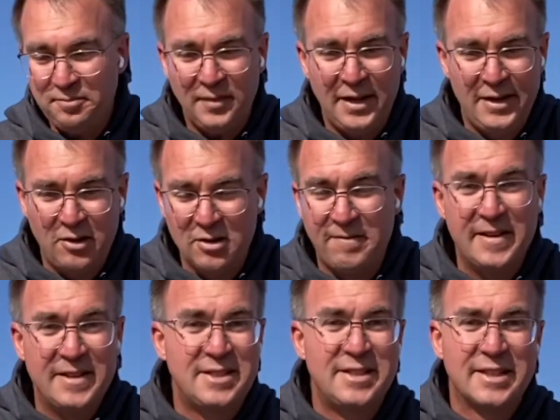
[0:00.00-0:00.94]
the
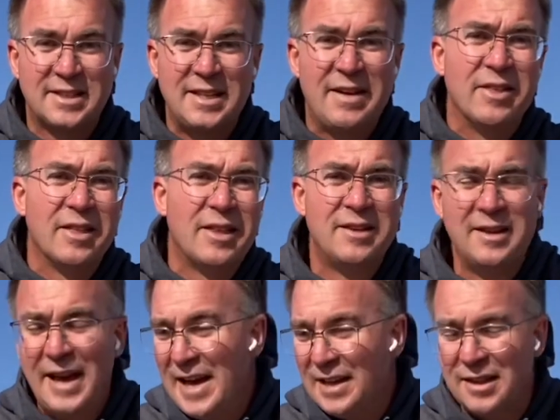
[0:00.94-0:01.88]
5th, 6th, 7th,
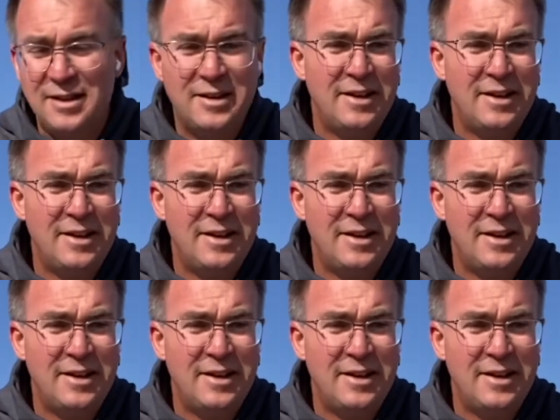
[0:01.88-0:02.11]
8th,